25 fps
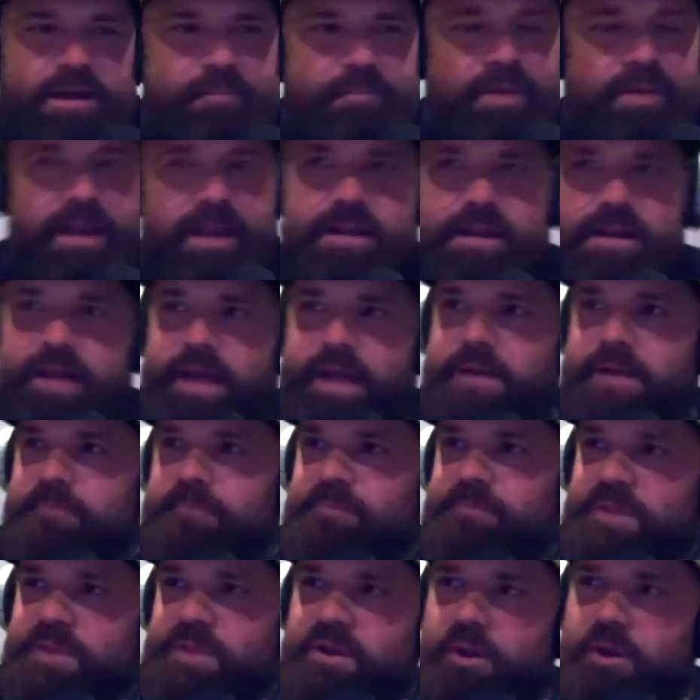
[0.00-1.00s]
But
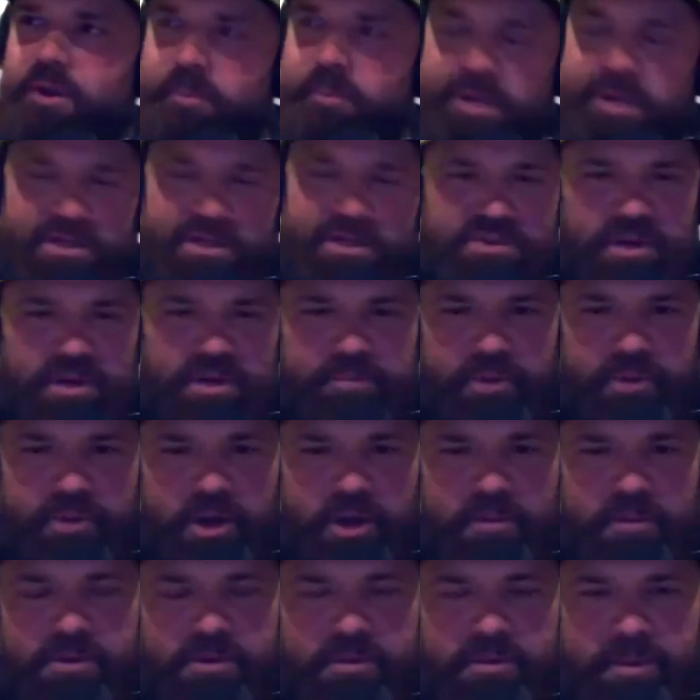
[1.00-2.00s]
Mini Shred Palmer.